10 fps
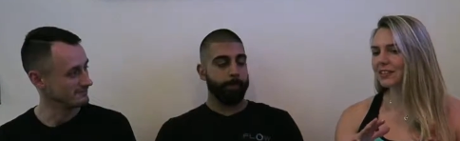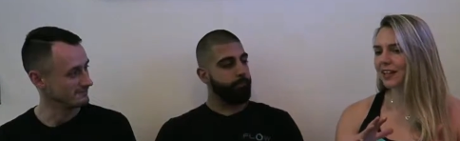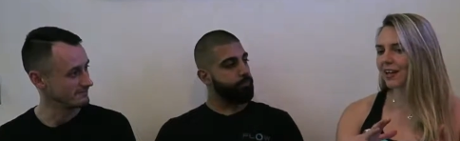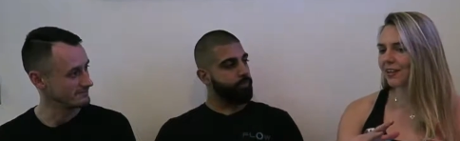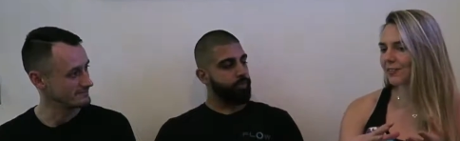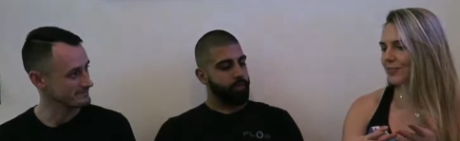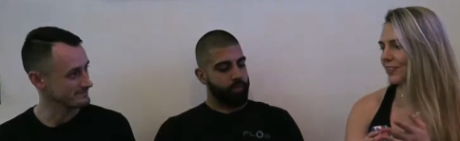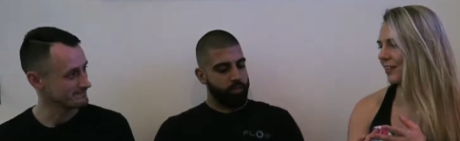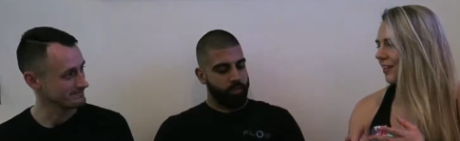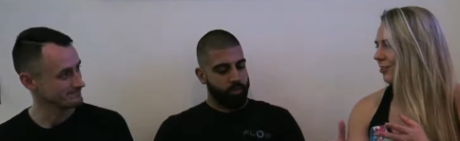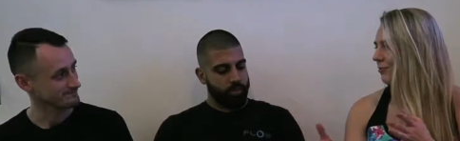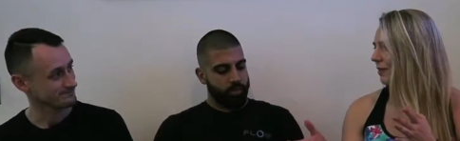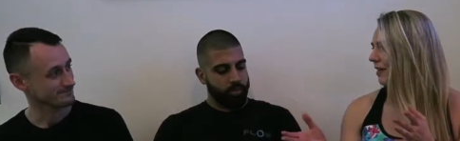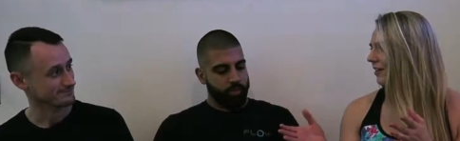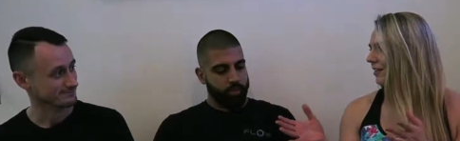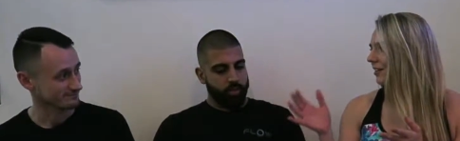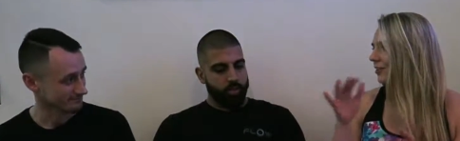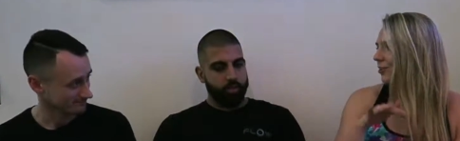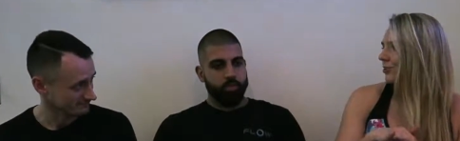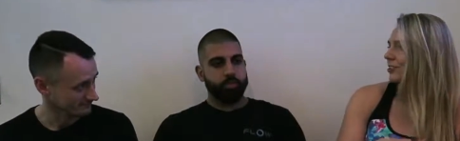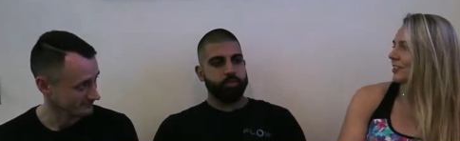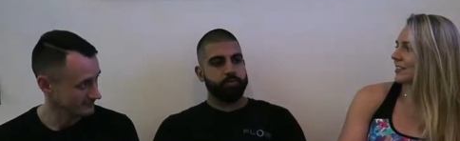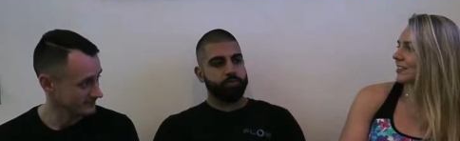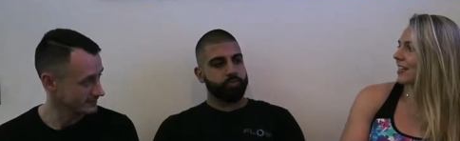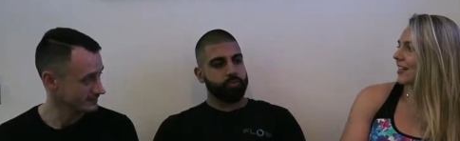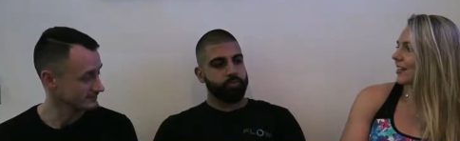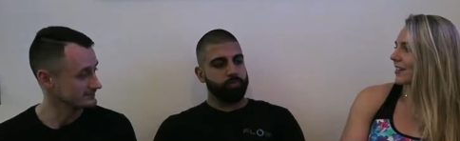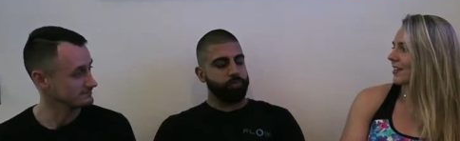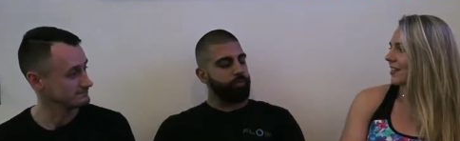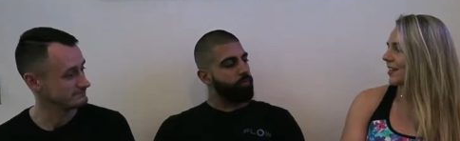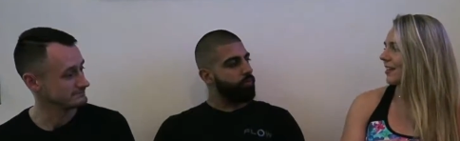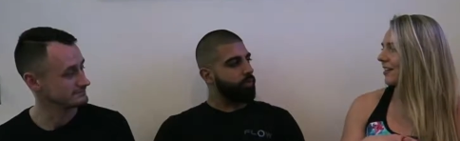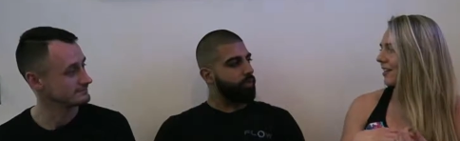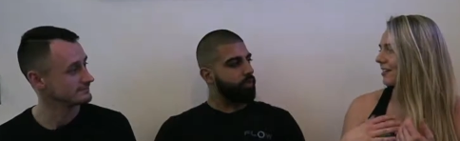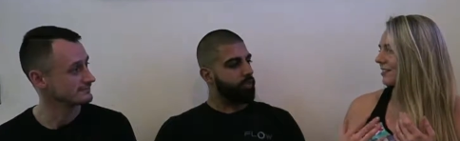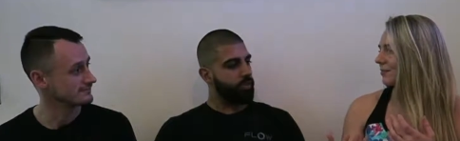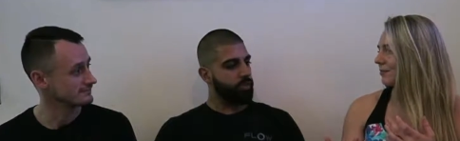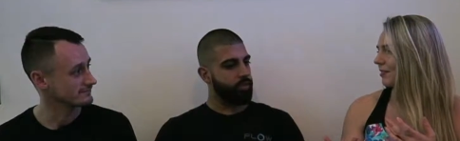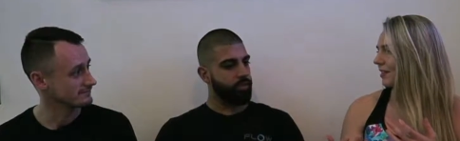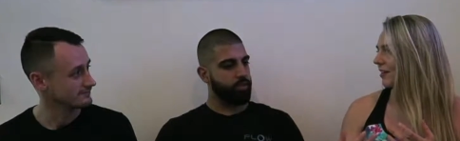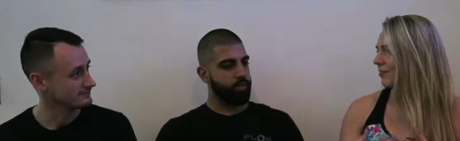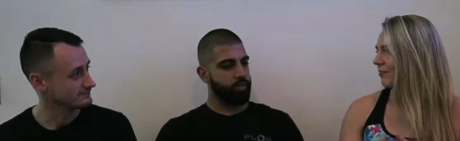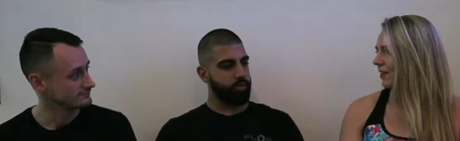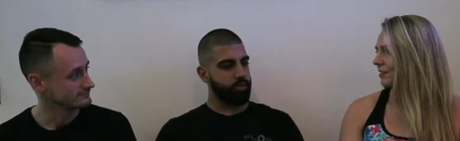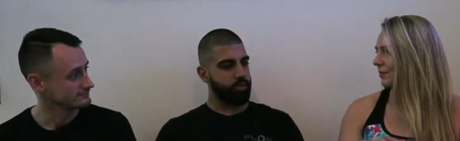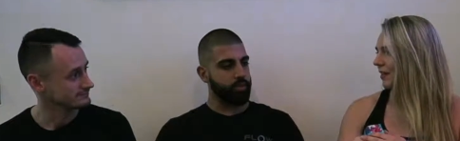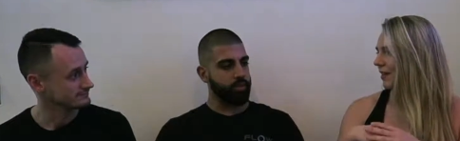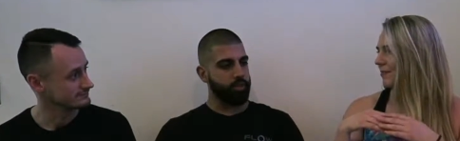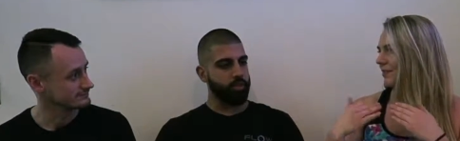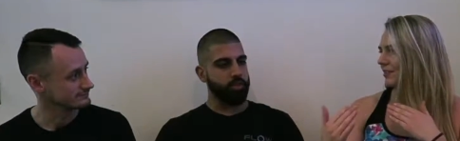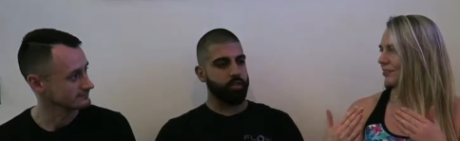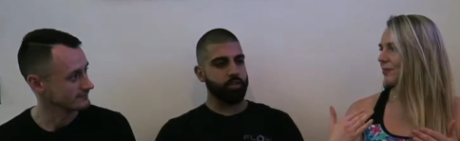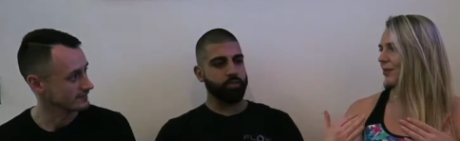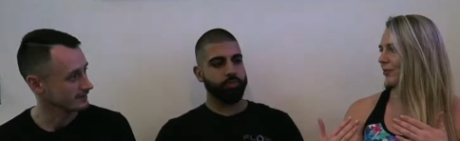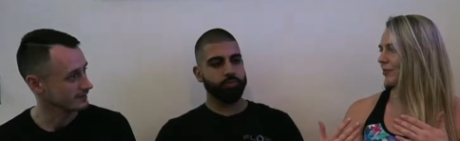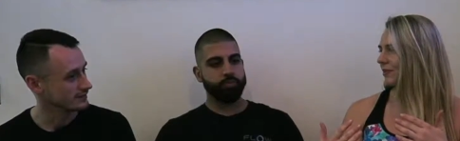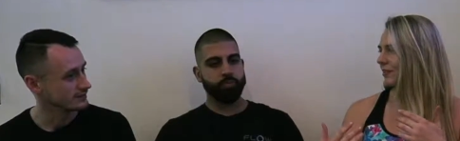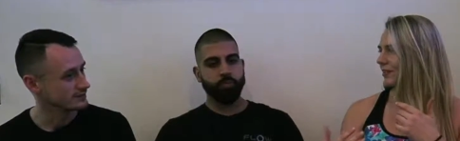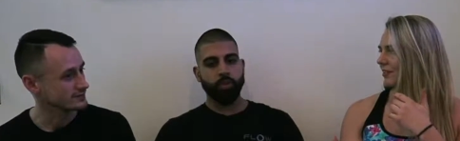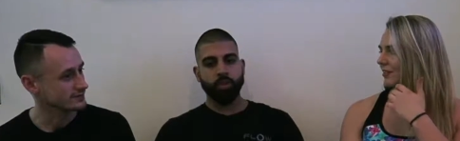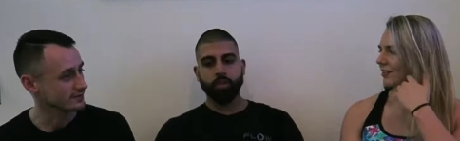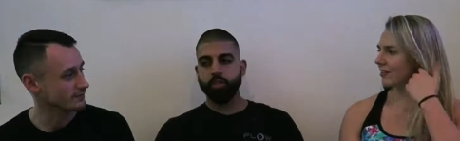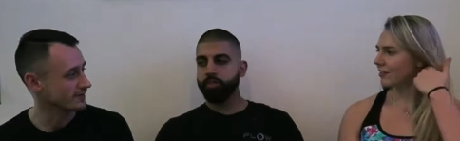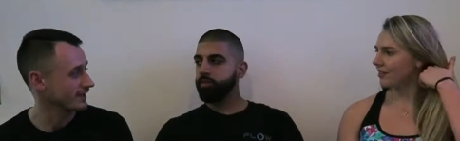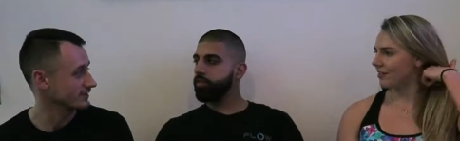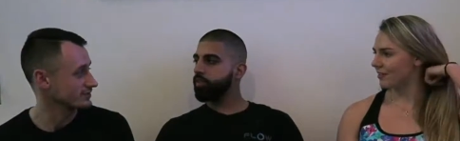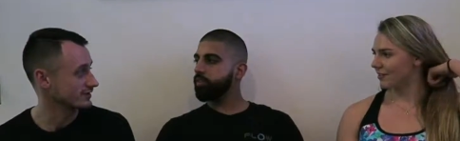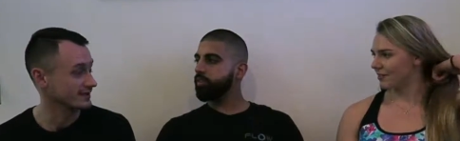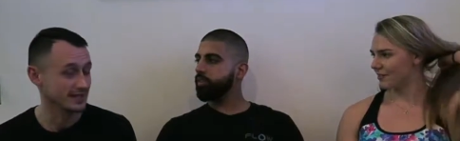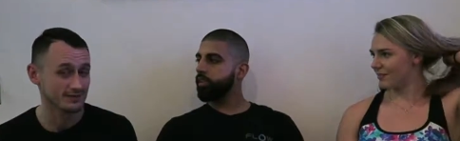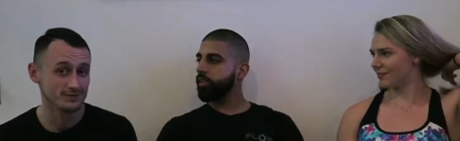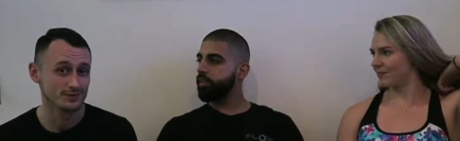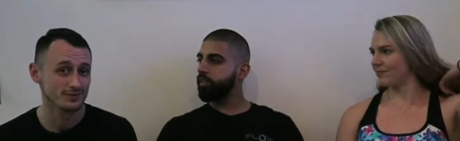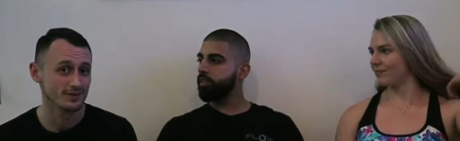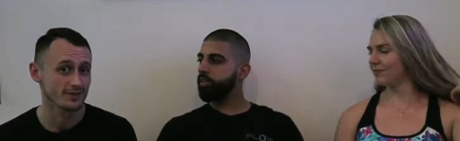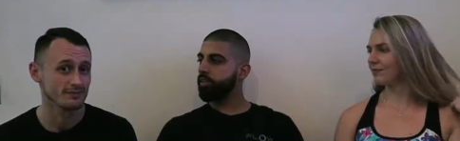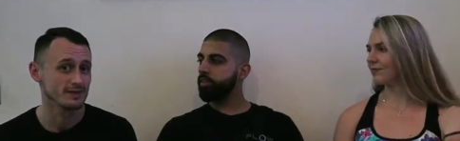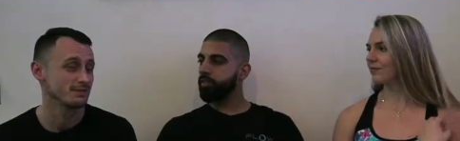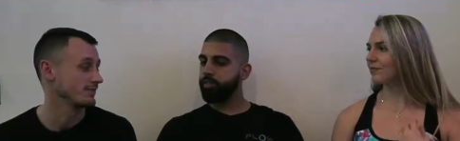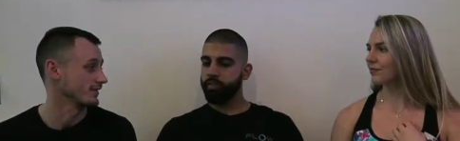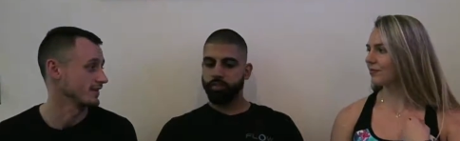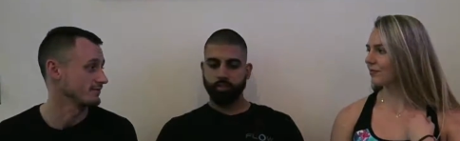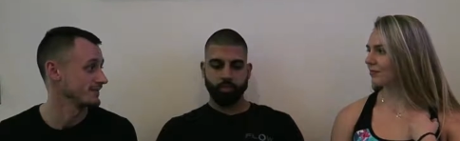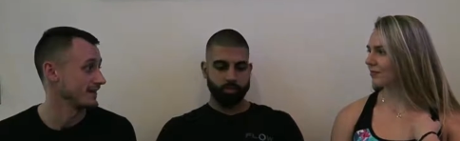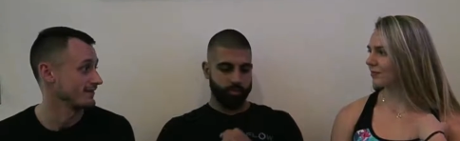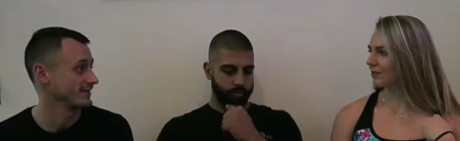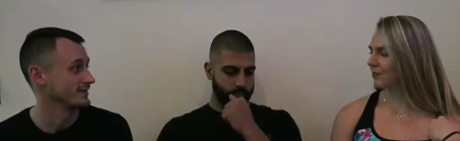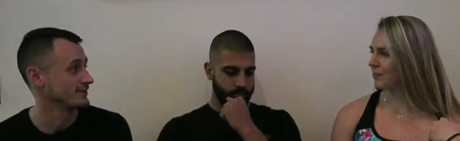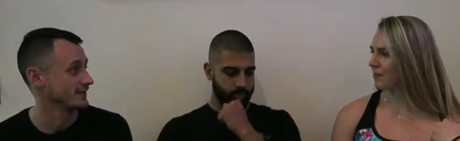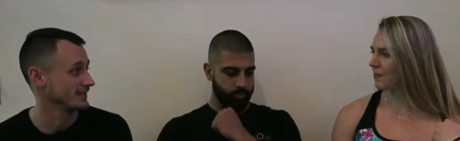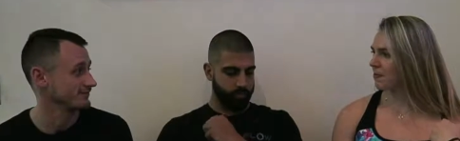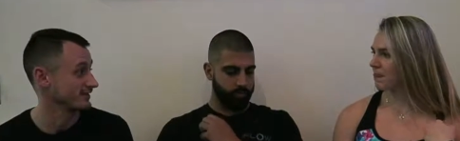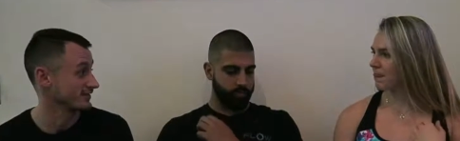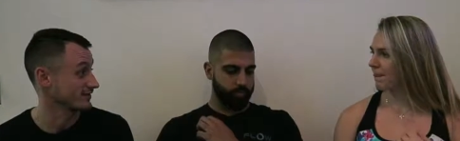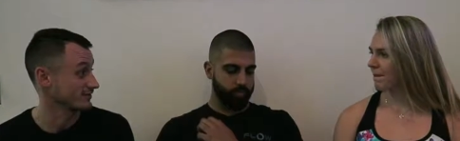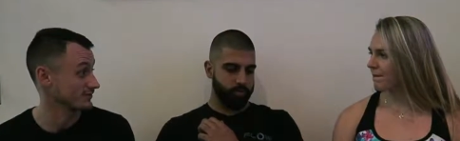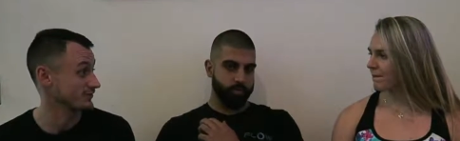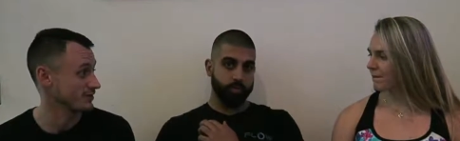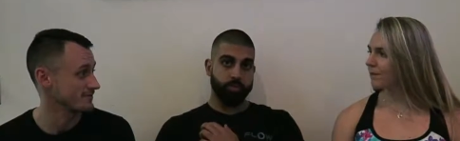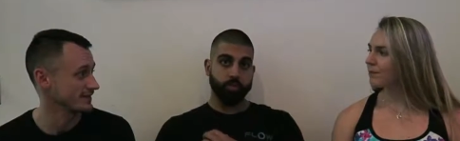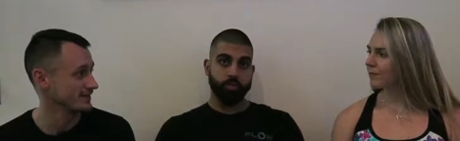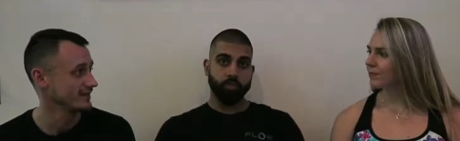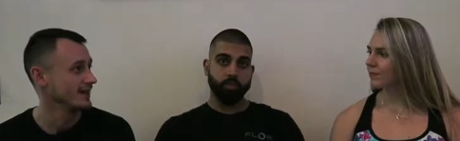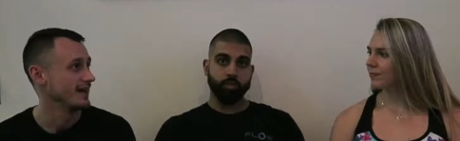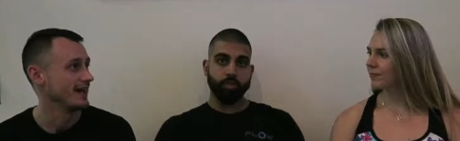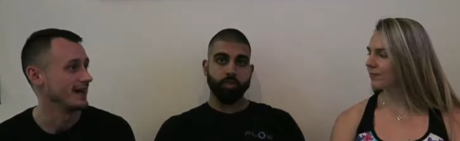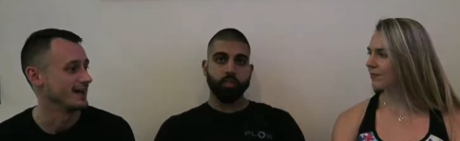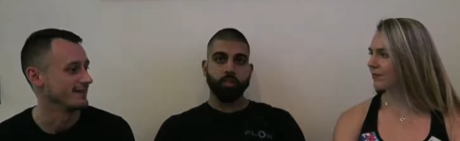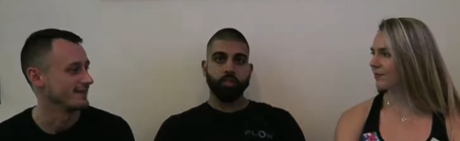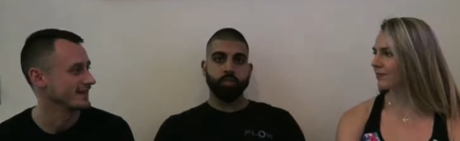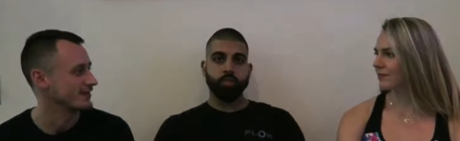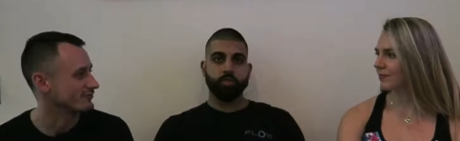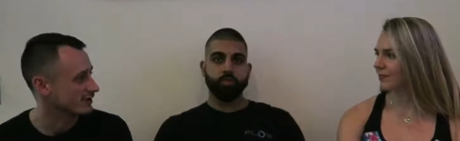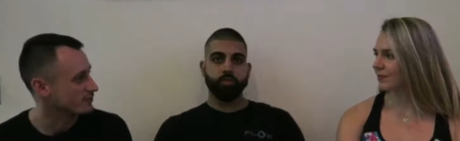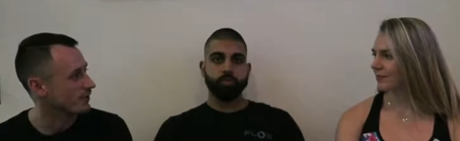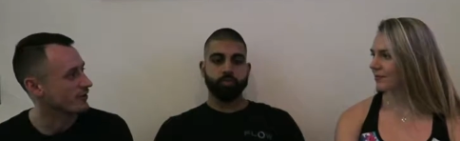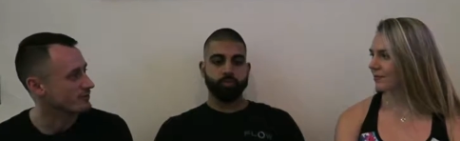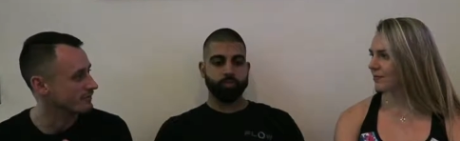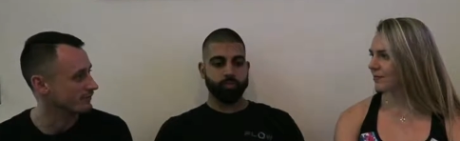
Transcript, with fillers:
Speaker 1: scared of the dark or being enclosed in a tank, can they get similar effects by keeping it a little bit open?
Speaker 2: So we actually have an awful lot of people that come down here who have kind of claustrophobia and they get really worried